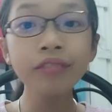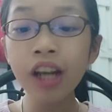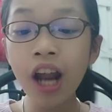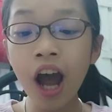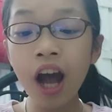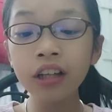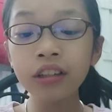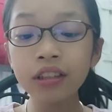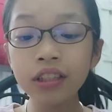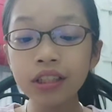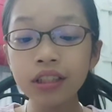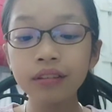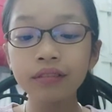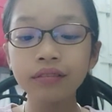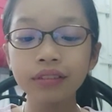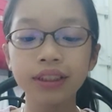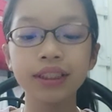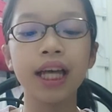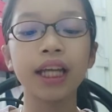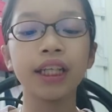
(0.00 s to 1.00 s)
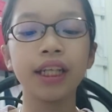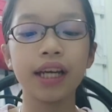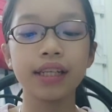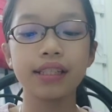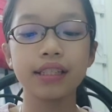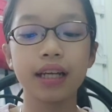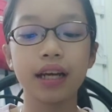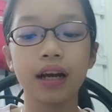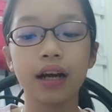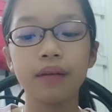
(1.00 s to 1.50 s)
"Not," said
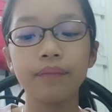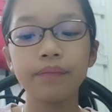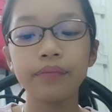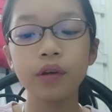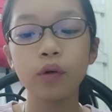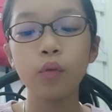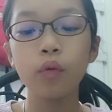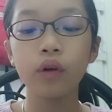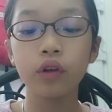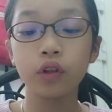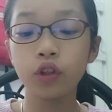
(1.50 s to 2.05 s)
Jessica. "Well,